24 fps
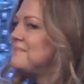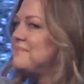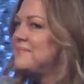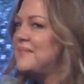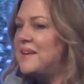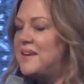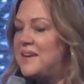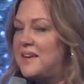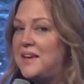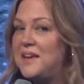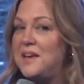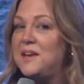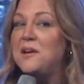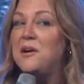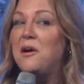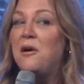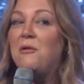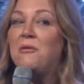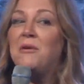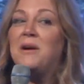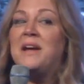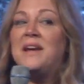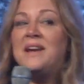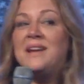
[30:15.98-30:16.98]
He
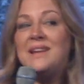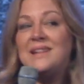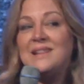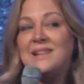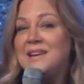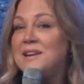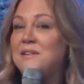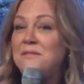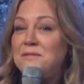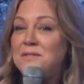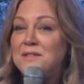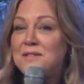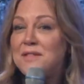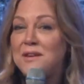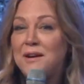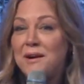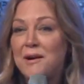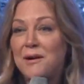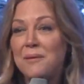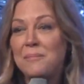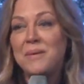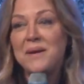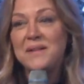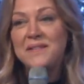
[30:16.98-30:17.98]
already lives
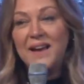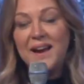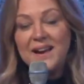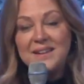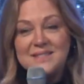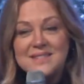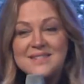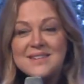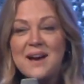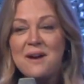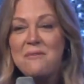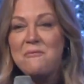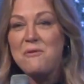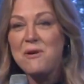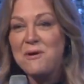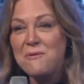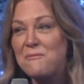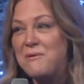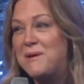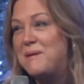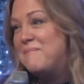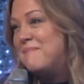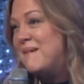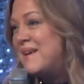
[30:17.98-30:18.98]
there, but that's not
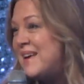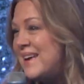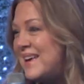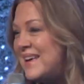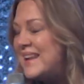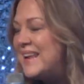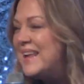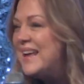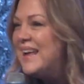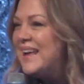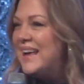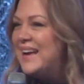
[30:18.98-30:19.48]
what we meant.